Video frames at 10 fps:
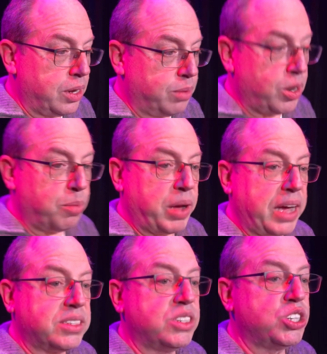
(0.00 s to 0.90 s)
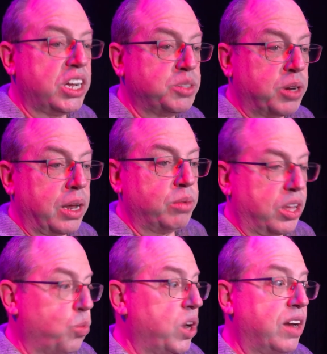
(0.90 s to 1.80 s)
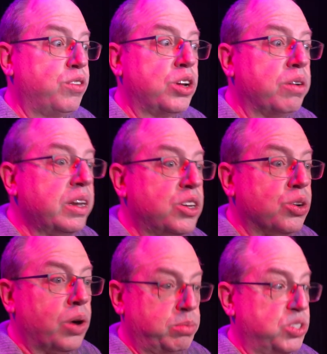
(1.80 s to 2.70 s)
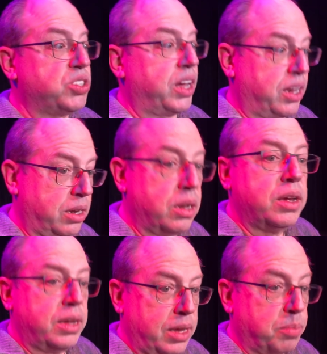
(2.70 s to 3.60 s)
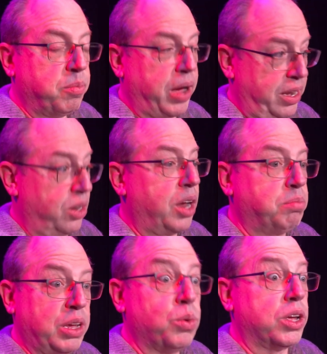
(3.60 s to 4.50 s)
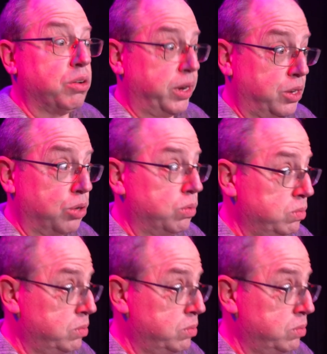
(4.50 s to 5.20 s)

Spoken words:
I'm not passing judgment. I mean, whatever you're into, I'm just saying it might not be what you're into.